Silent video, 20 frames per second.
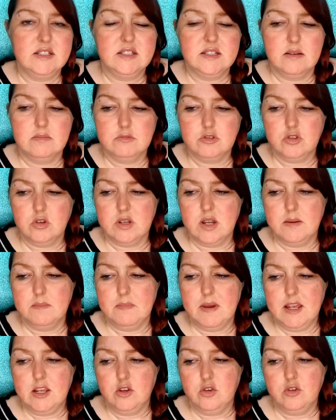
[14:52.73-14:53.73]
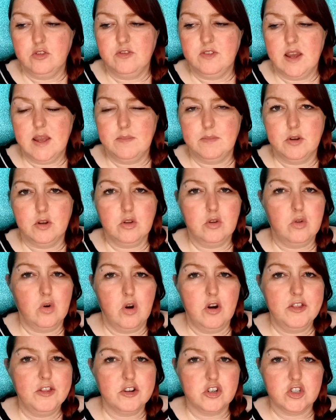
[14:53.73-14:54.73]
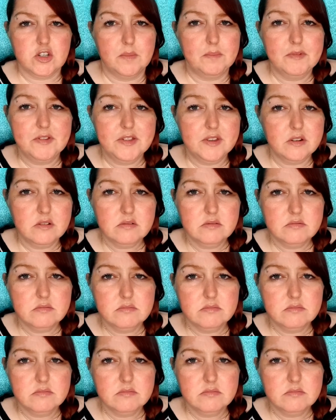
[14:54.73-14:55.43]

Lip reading: some sort of microfiber cloth or something.